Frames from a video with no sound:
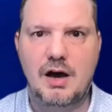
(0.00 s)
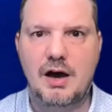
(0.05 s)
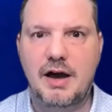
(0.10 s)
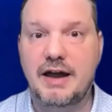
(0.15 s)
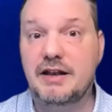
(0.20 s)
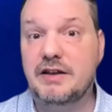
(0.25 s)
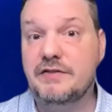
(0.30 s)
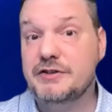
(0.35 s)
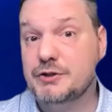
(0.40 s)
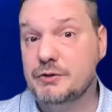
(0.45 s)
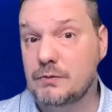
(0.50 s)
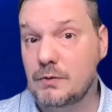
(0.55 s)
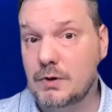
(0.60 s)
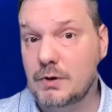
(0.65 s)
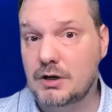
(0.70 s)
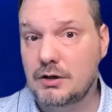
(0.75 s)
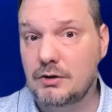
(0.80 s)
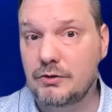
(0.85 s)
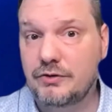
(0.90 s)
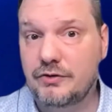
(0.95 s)
individual
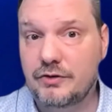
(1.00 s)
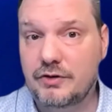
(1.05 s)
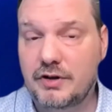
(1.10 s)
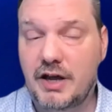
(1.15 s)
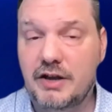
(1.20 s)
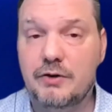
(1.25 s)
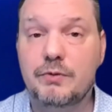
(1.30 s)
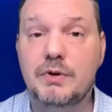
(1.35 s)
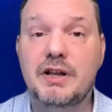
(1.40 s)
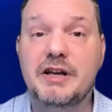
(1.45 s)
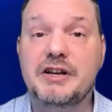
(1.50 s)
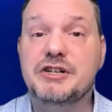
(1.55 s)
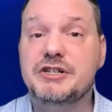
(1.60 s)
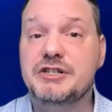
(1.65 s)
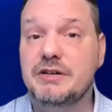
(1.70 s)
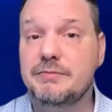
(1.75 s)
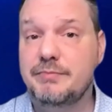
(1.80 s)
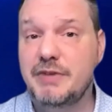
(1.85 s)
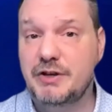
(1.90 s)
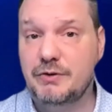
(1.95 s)
workloads and the
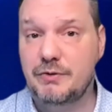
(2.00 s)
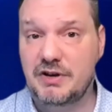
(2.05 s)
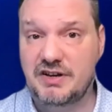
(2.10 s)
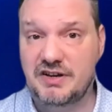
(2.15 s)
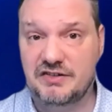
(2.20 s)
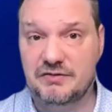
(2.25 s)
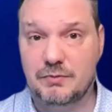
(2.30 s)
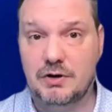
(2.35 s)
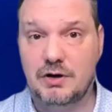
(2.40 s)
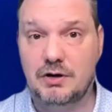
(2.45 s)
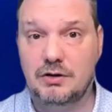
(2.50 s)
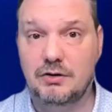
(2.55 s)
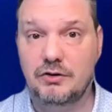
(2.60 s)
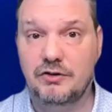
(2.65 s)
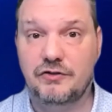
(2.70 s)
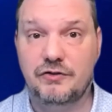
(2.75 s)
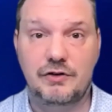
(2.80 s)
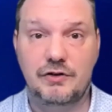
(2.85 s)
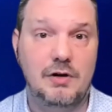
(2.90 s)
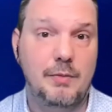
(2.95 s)
relationship between these
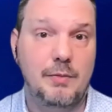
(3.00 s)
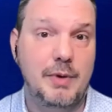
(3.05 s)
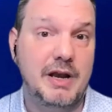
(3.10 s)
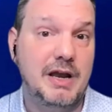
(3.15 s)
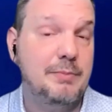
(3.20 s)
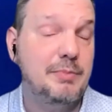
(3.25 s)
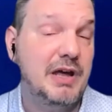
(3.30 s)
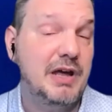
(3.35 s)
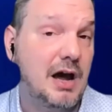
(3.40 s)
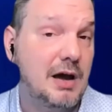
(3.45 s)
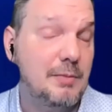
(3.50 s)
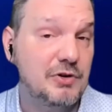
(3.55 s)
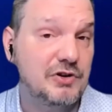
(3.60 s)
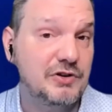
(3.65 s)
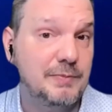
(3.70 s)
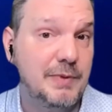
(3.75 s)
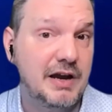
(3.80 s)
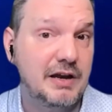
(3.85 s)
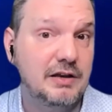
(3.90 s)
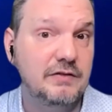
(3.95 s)
workloads from an API
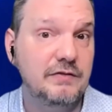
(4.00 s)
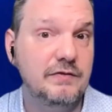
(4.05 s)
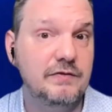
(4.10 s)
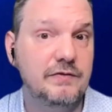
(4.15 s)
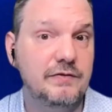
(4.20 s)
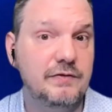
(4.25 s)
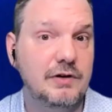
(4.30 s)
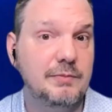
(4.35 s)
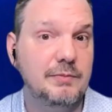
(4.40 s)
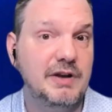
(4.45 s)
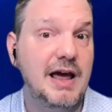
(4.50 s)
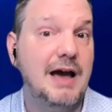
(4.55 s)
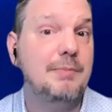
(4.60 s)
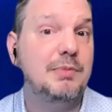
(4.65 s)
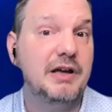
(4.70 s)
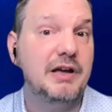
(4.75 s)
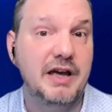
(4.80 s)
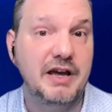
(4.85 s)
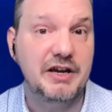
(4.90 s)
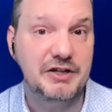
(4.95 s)
perspective, from an
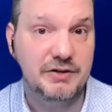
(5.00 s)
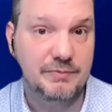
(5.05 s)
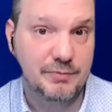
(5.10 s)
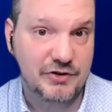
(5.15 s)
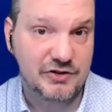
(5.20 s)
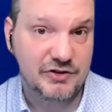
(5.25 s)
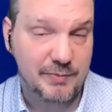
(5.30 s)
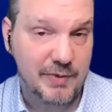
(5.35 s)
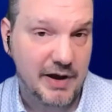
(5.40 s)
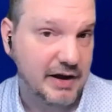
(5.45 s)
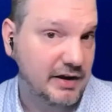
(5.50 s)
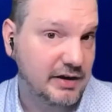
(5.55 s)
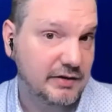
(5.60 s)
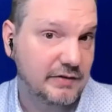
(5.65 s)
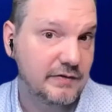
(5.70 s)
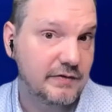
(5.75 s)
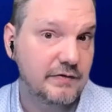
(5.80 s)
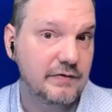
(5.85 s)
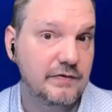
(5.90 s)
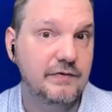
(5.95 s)
application
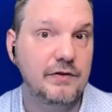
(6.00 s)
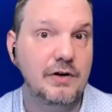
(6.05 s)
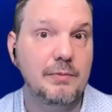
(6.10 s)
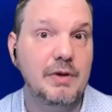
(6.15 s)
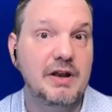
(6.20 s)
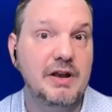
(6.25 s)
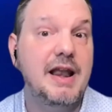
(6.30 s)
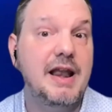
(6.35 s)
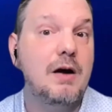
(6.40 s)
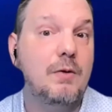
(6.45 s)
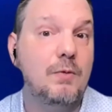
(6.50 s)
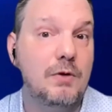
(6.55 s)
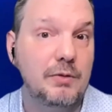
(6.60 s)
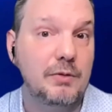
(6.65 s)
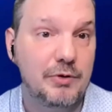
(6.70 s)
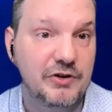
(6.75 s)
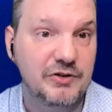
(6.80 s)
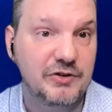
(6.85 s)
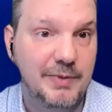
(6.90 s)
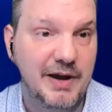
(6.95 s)
perspective, from a network
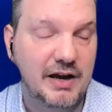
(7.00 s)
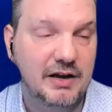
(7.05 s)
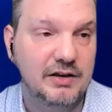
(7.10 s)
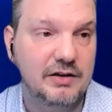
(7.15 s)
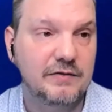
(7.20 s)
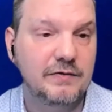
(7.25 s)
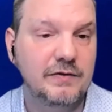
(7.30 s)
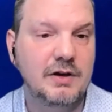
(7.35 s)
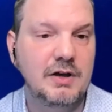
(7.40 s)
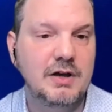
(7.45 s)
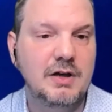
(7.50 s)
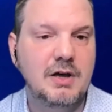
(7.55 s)
perspective.